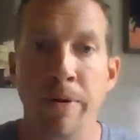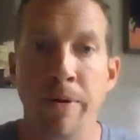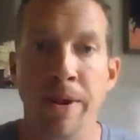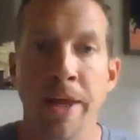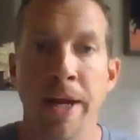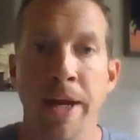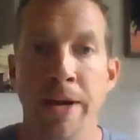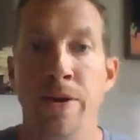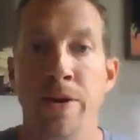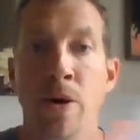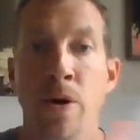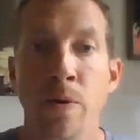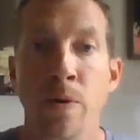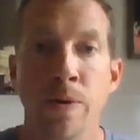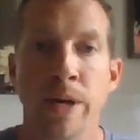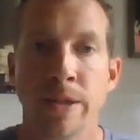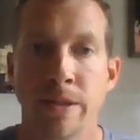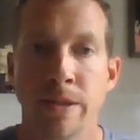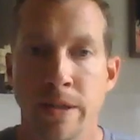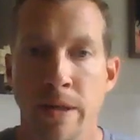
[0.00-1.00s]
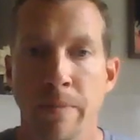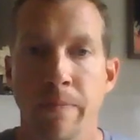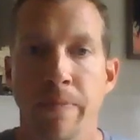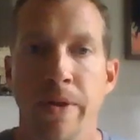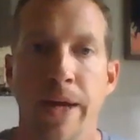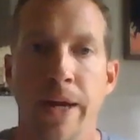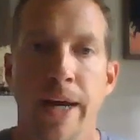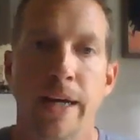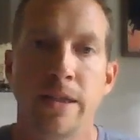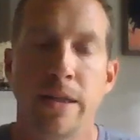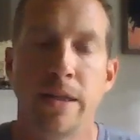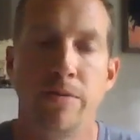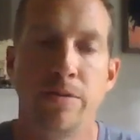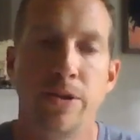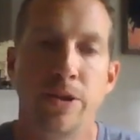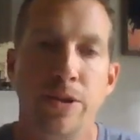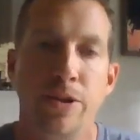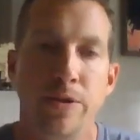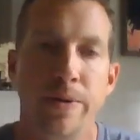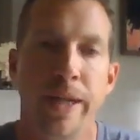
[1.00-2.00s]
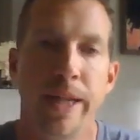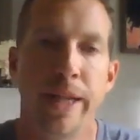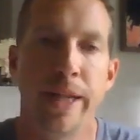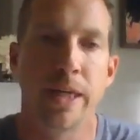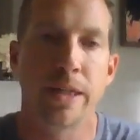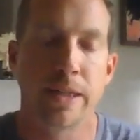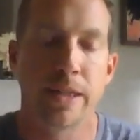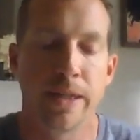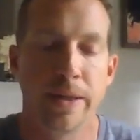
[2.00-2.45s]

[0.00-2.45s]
but then notice something as I was doing this.